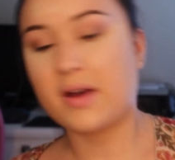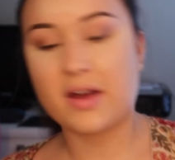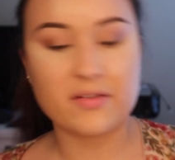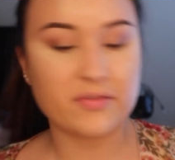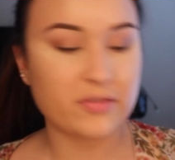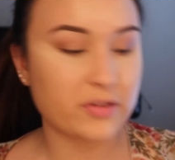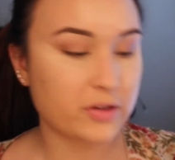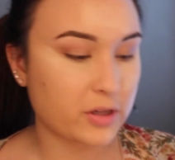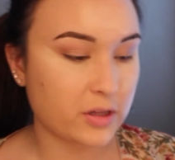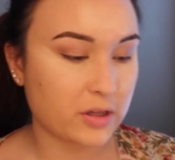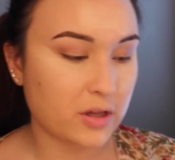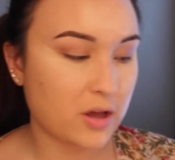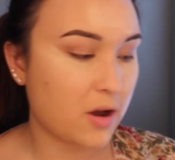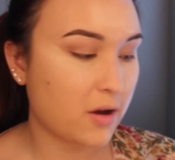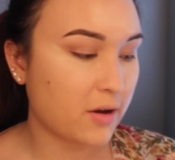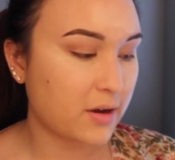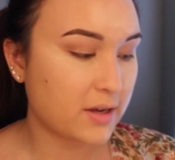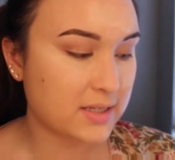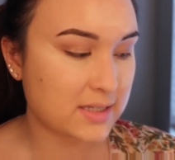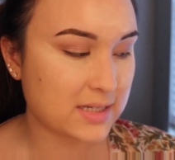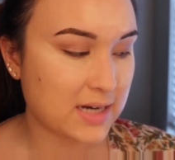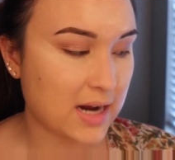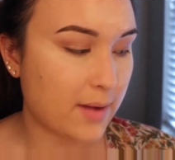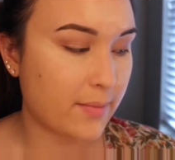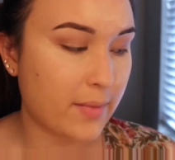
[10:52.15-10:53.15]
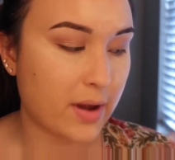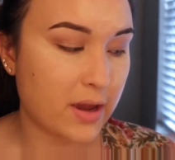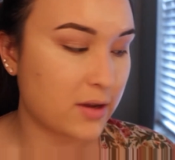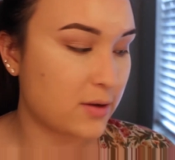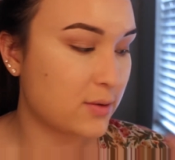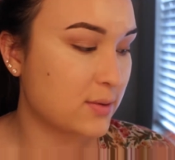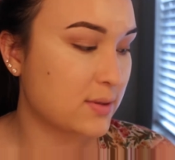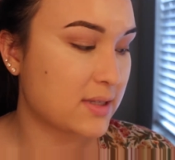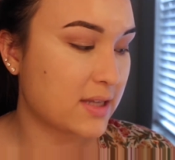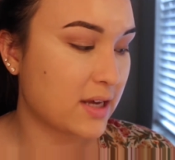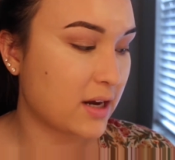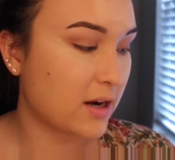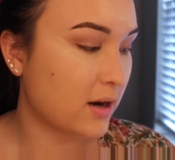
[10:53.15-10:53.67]
but for the longest time I
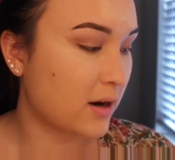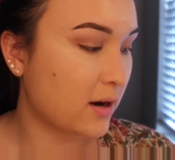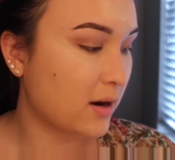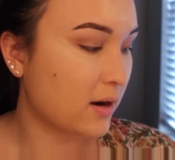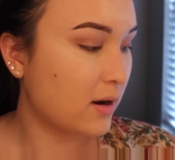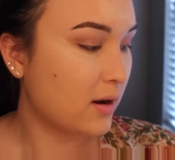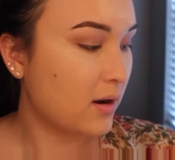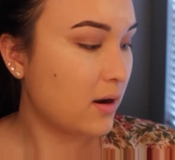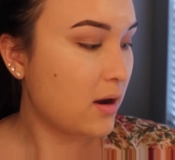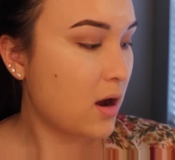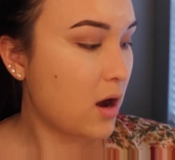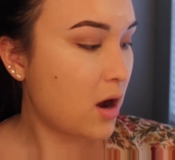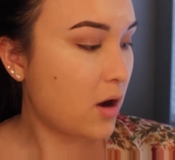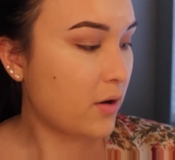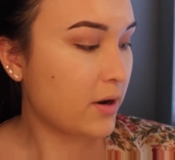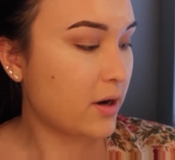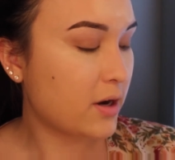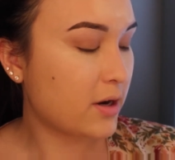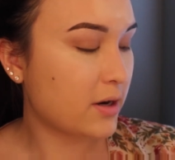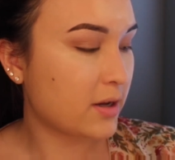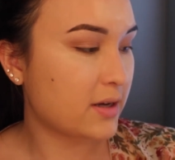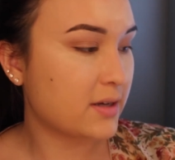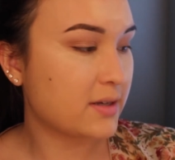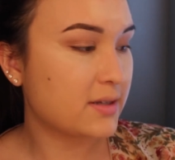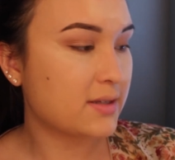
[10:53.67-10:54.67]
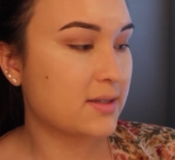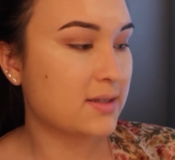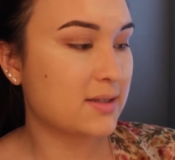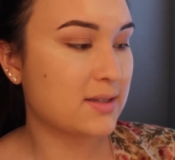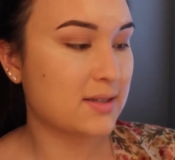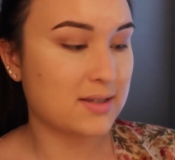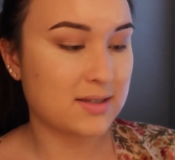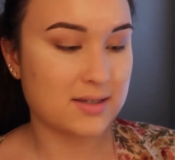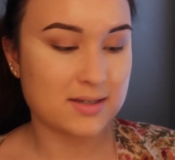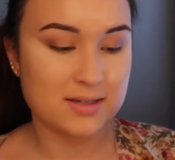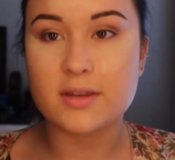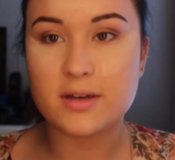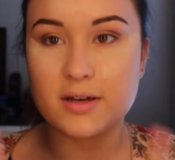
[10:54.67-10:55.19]
used their, oh here it is,
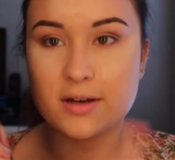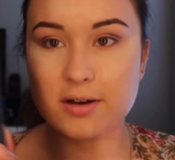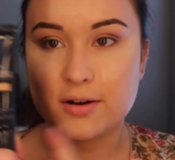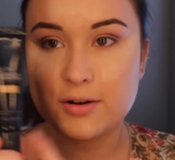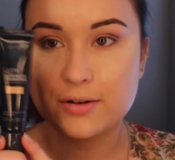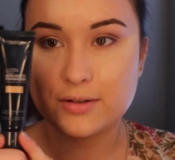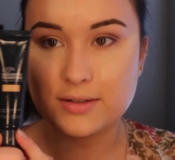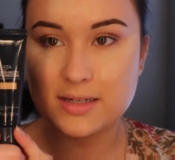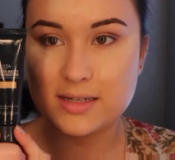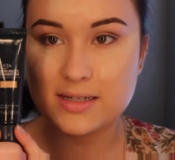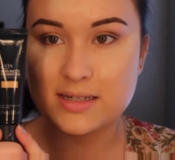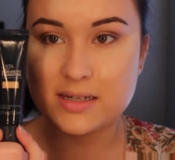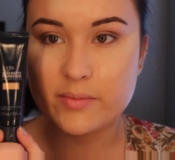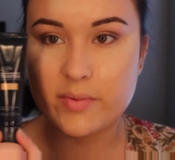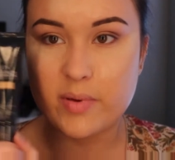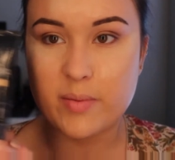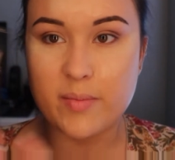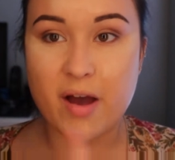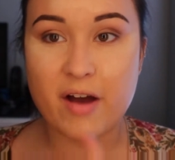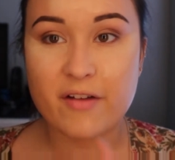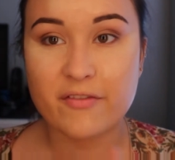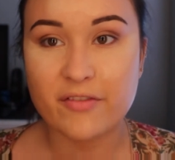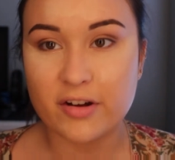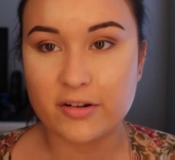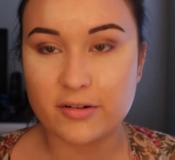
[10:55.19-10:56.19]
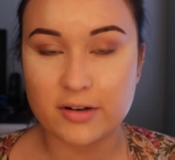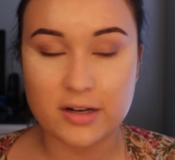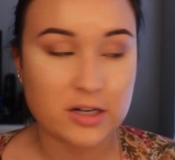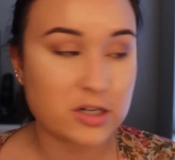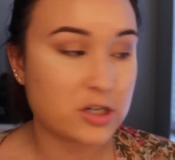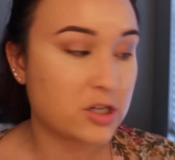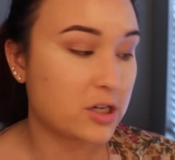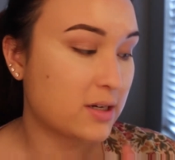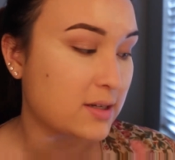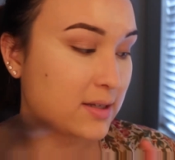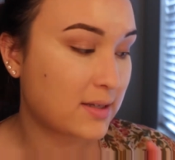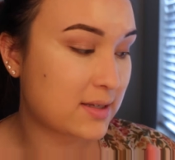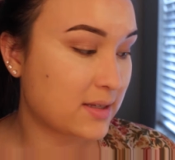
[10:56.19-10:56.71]
the Ulta Demi Matte
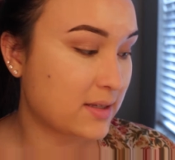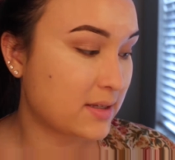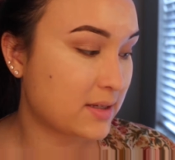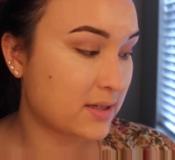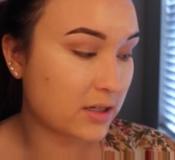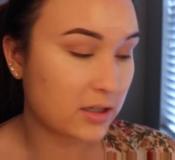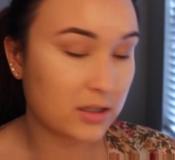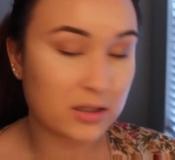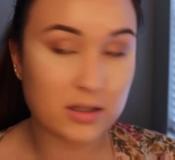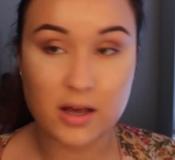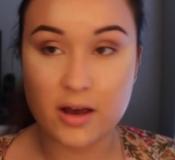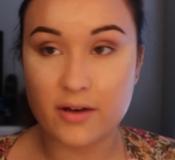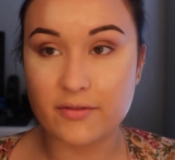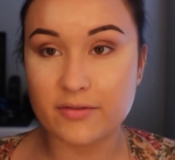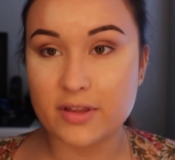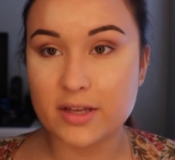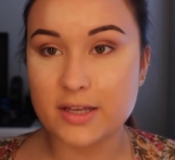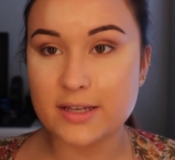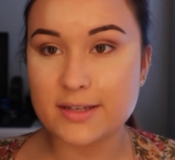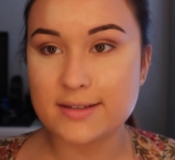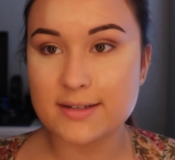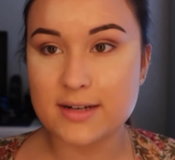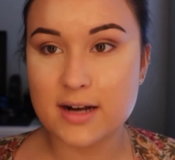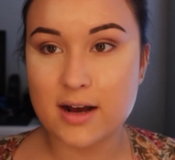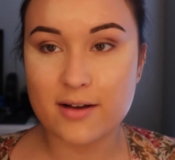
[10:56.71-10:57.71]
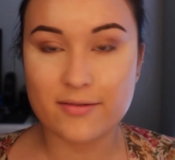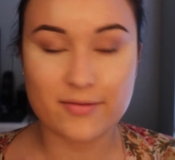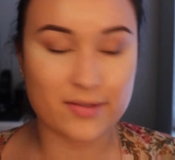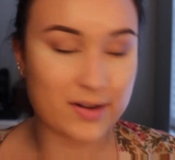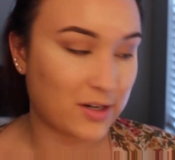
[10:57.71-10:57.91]
Foundation. Still love this stuff.